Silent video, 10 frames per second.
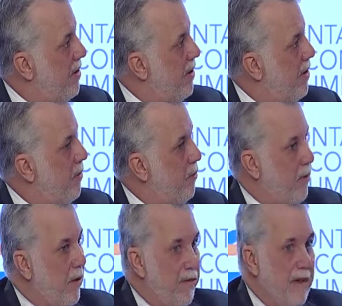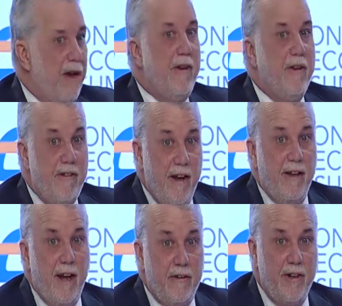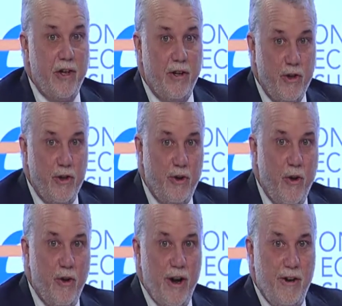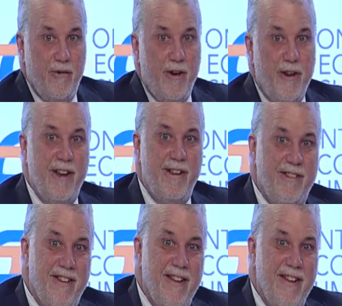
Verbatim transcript: uh, Saint-Félicien, Lac Saint-Jean. You should go there. It's very nice.